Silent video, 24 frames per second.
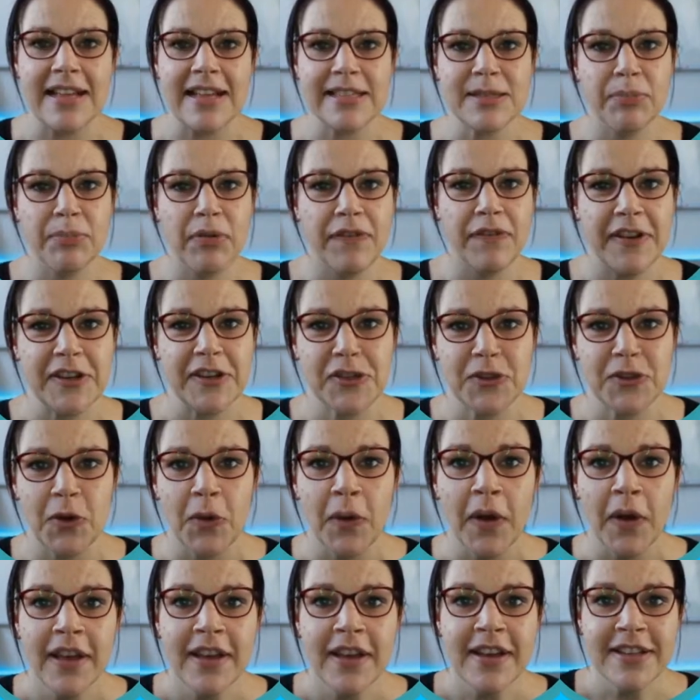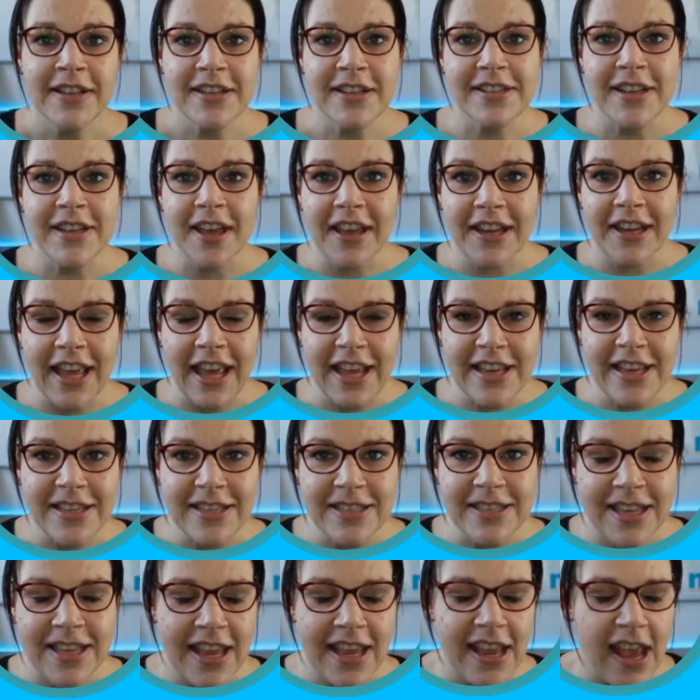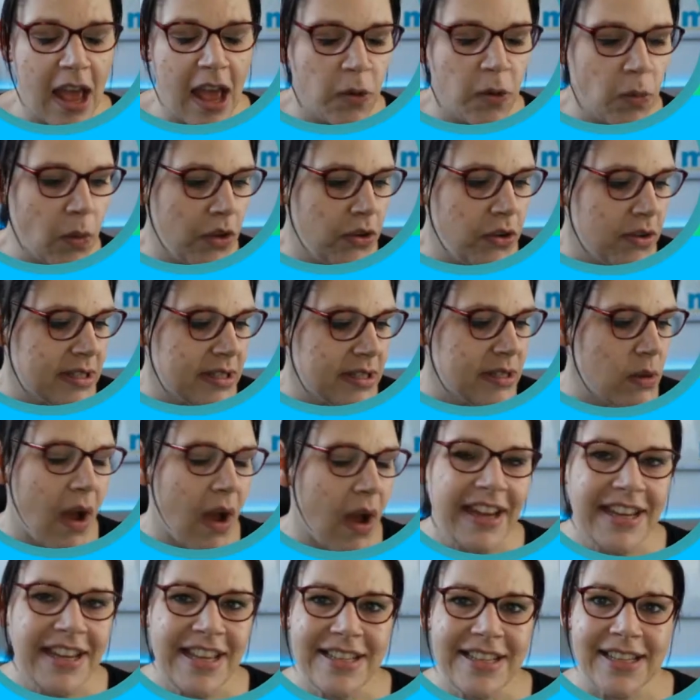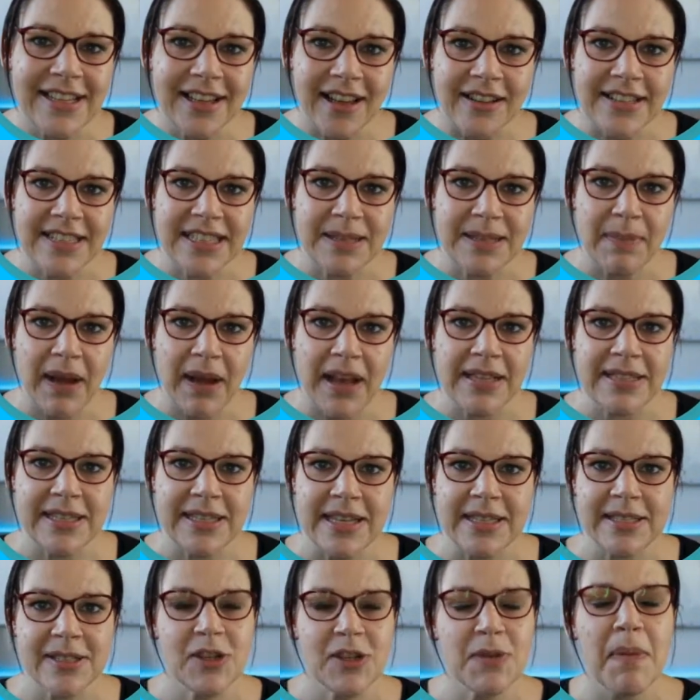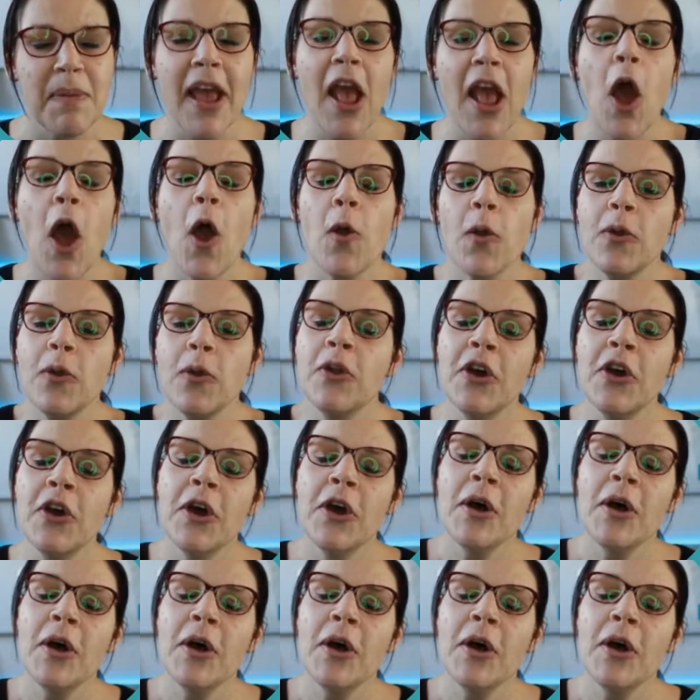a professional design agency and whatnot, so I need to customize this to my own